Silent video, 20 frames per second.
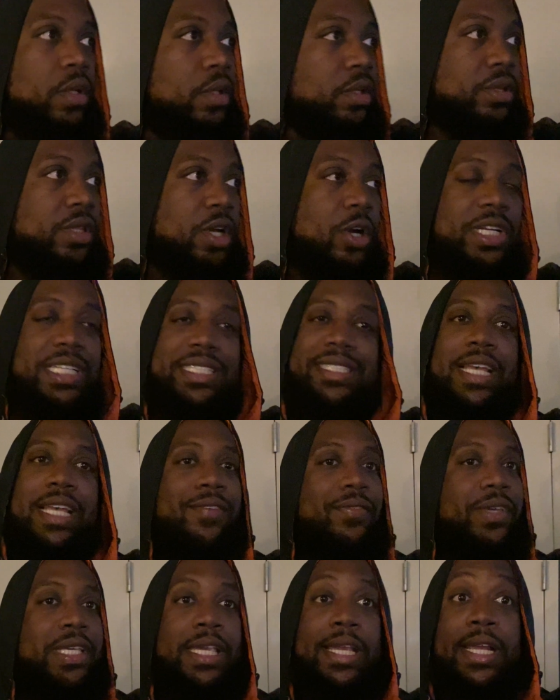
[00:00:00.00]

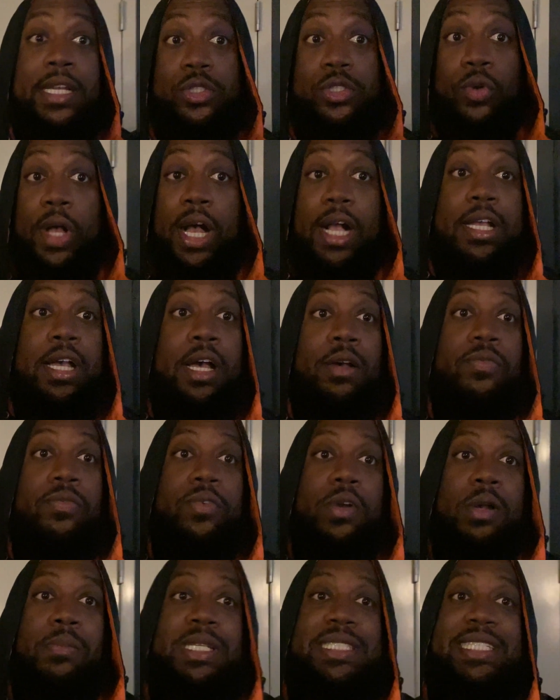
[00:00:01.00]
37 years where I come
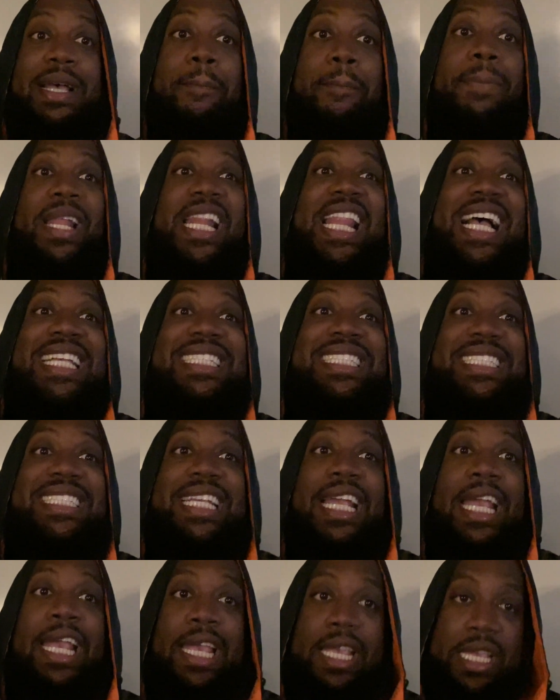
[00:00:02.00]
from is a
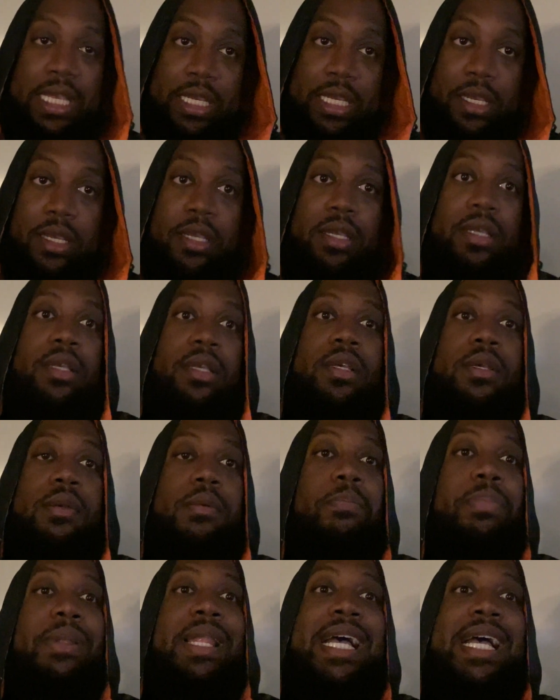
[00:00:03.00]
blessing.
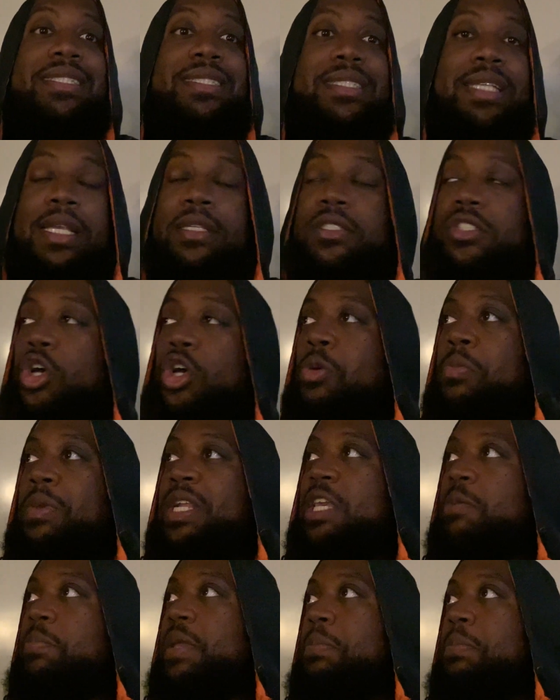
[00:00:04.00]
Blessing. So
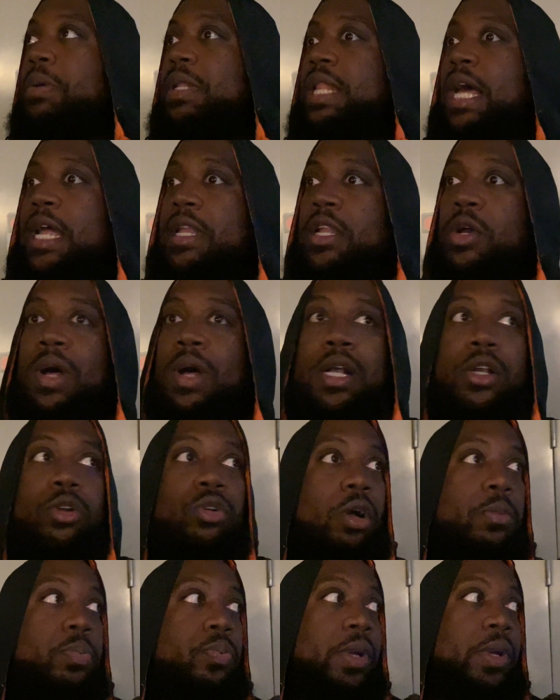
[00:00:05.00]
many people I know I
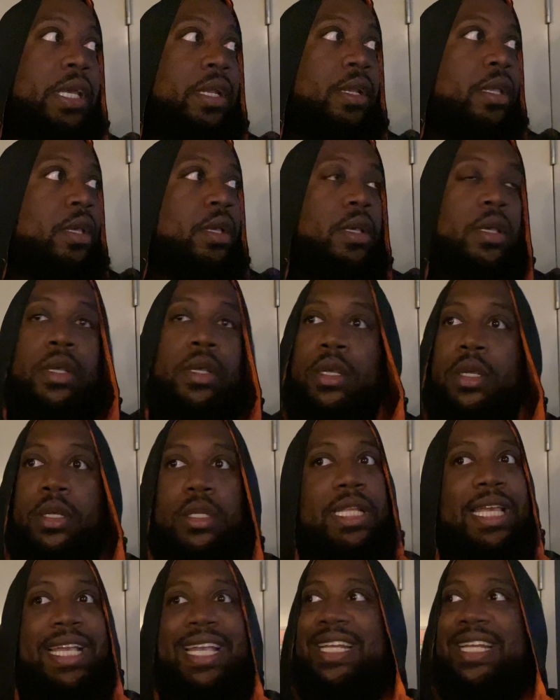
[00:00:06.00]
grew up with
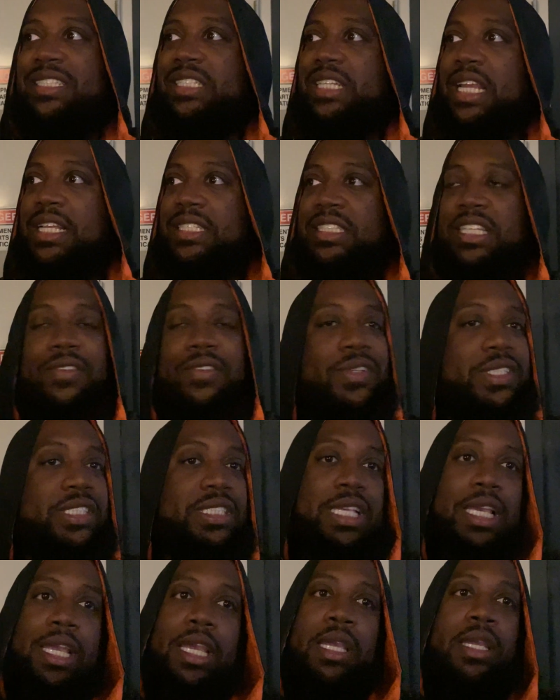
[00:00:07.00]
didn't get a chance to even
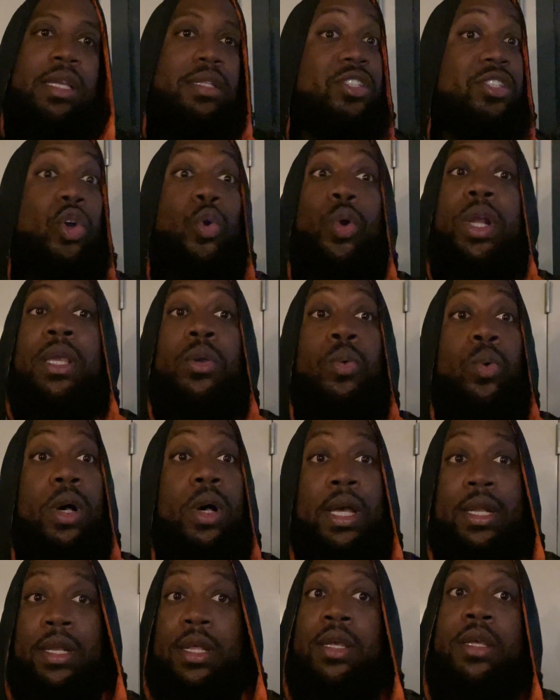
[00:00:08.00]
see
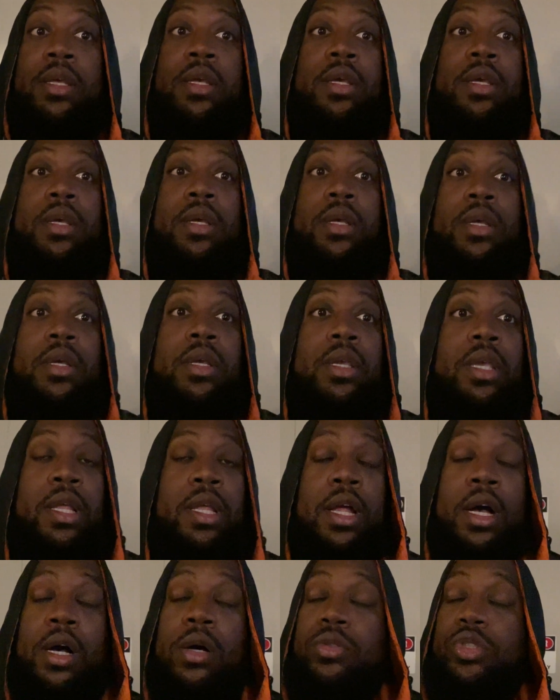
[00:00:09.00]
21,
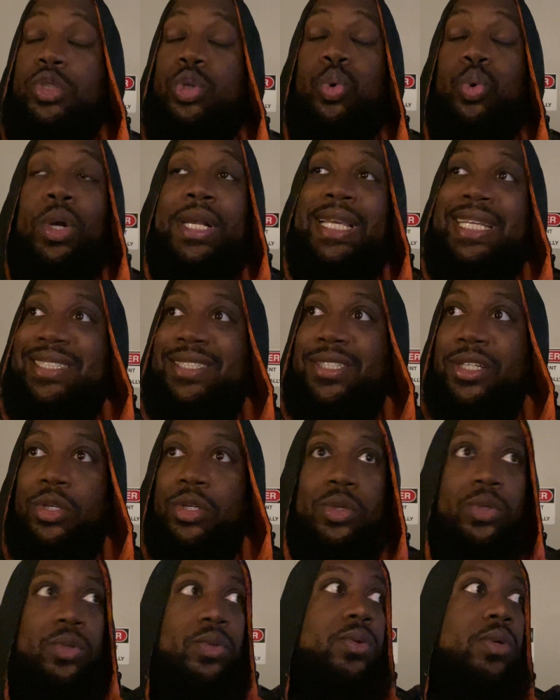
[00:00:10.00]

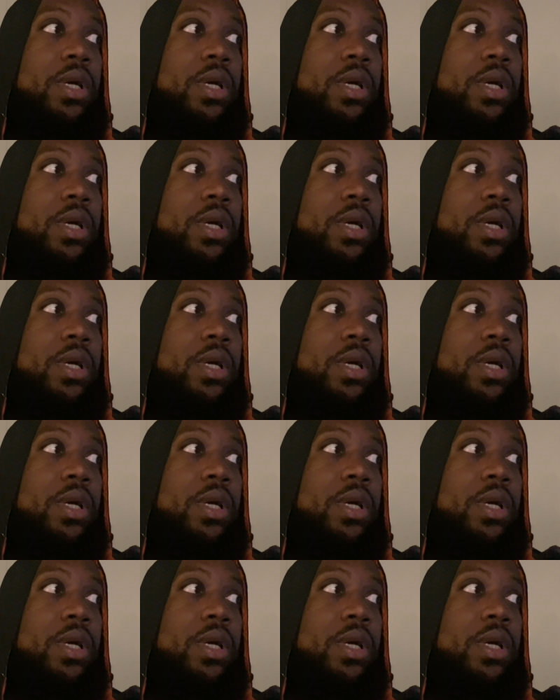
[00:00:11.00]
22.